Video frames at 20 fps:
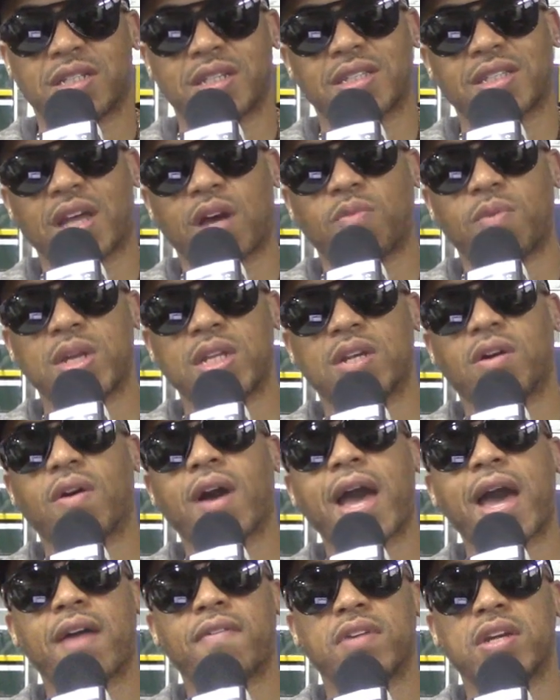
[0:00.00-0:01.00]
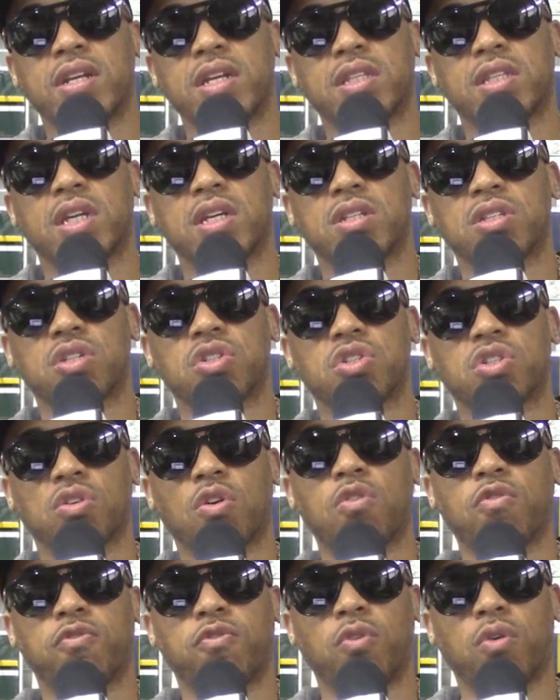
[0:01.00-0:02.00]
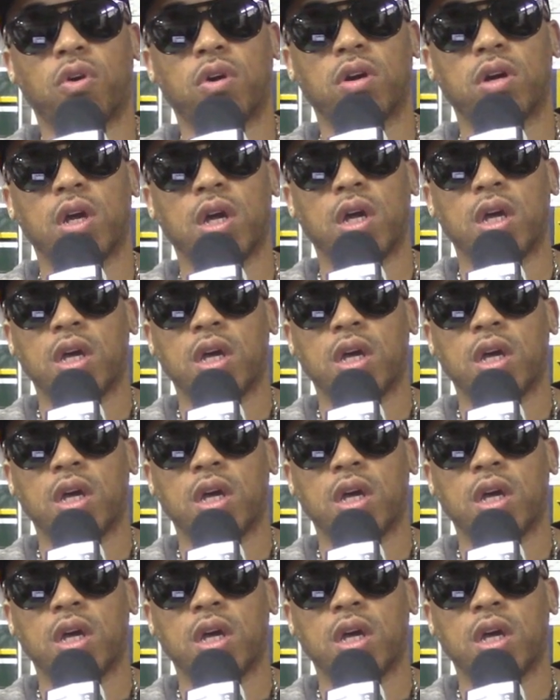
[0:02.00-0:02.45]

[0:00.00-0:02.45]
It's just that we don't have anything to show for.